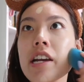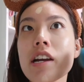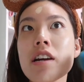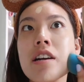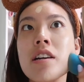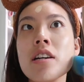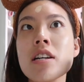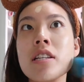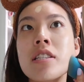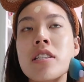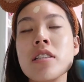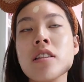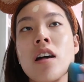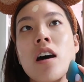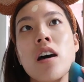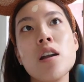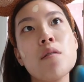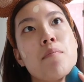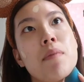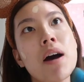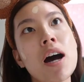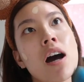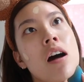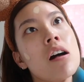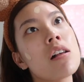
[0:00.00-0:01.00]
here, it's
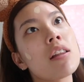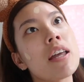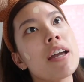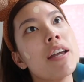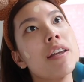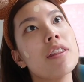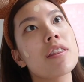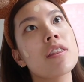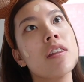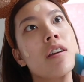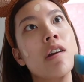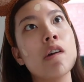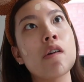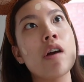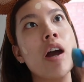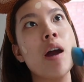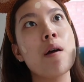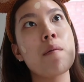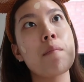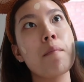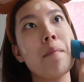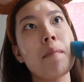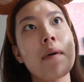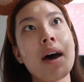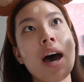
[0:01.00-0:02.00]
not about like the
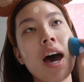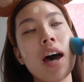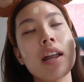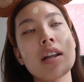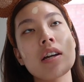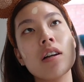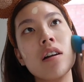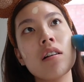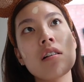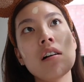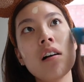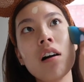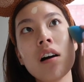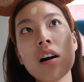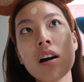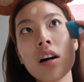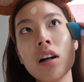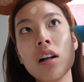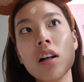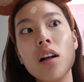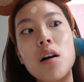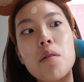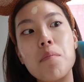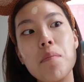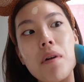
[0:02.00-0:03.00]

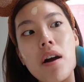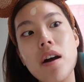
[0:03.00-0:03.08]
grammatical